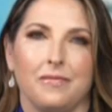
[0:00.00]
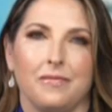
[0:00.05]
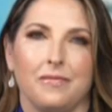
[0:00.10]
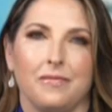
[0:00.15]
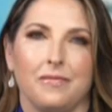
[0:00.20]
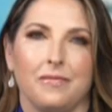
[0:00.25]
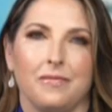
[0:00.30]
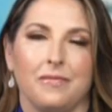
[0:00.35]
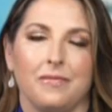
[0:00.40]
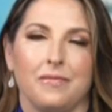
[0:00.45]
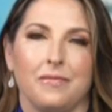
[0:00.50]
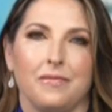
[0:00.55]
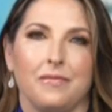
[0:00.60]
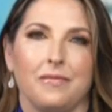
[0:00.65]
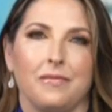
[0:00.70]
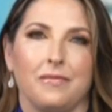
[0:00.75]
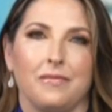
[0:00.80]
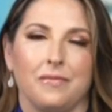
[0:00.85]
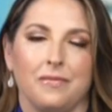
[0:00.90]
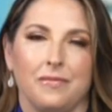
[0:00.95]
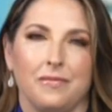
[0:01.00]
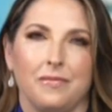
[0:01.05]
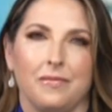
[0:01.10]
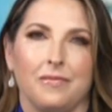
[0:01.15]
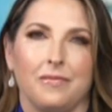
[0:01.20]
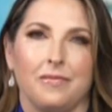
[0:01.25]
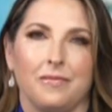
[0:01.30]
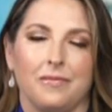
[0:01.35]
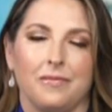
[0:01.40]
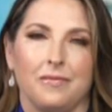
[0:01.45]

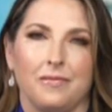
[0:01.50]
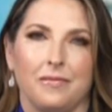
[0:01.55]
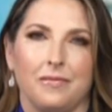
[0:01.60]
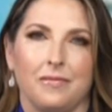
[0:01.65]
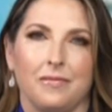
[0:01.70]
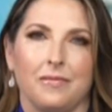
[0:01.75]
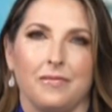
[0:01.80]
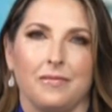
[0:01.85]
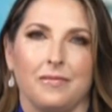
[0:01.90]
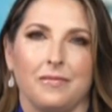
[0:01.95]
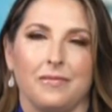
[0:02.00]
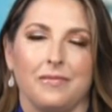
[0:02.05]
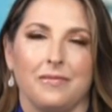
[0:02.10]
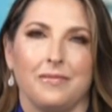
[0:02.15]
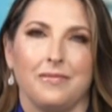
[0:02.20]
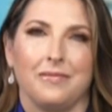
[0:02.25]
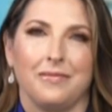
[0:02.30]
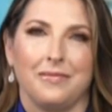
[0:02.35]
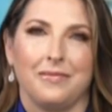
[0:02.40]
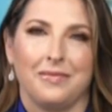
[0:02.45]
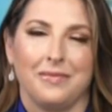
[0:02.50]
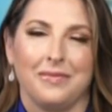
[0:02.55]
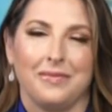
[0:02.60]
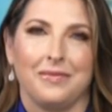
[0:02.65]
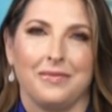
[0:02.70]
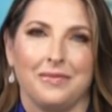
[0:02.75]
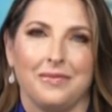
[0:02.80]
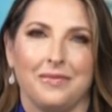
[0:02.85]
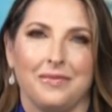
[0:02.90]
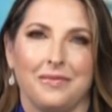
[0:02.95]

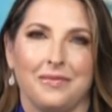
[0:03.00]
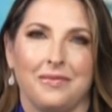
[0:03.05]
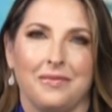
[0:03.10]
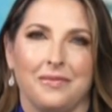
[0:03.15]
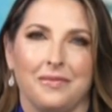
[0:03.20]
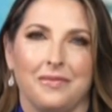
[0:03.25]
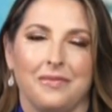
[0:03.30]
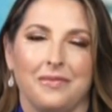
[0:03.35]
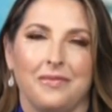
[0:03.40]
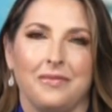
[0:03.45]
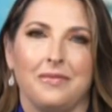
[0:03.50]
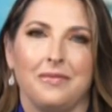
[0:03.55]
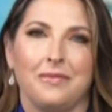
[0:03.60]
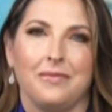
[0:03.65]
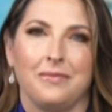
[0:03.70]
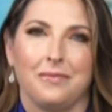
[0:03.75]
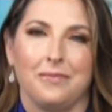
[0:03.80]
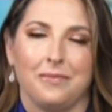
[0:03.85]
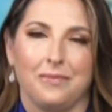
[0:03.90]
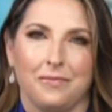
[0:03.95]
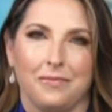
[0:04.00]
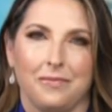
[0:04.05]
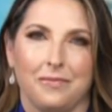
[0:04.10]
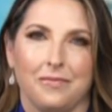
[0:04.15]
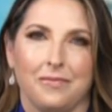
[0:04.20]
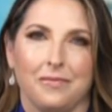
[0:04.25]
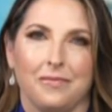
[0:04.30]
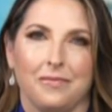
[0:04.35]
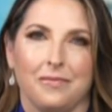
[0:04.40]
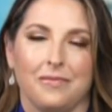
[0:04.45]

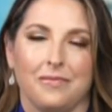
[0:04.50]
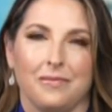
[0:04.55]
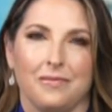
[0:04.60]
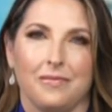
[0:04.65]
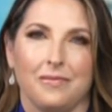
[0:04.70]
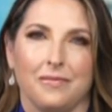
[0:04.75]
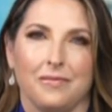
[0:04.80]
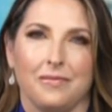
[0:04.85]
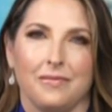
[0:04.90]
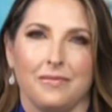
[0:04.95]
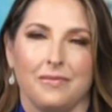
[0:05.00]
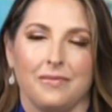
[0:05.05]
[no speech]